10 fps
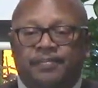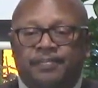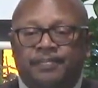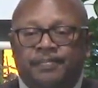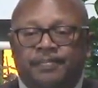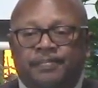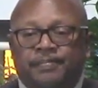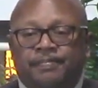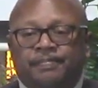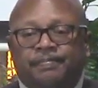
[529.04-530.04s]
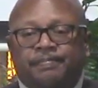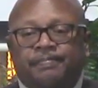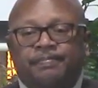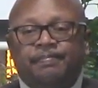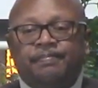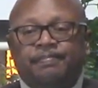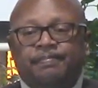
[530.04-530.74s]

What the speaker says: [no speech]